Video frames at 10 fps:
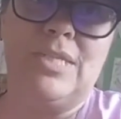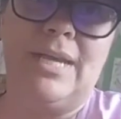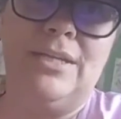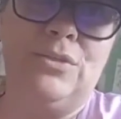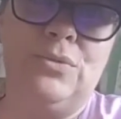
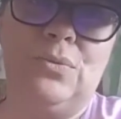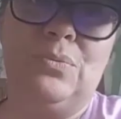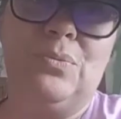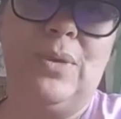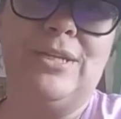I do
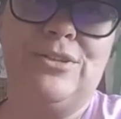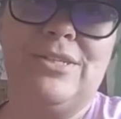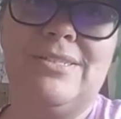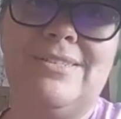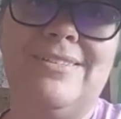
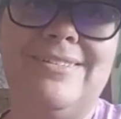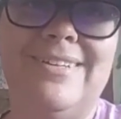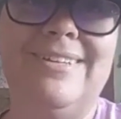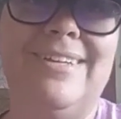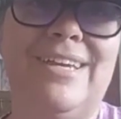waitress
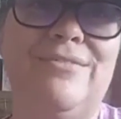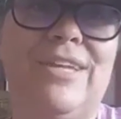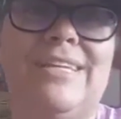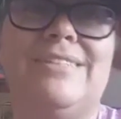in the evenings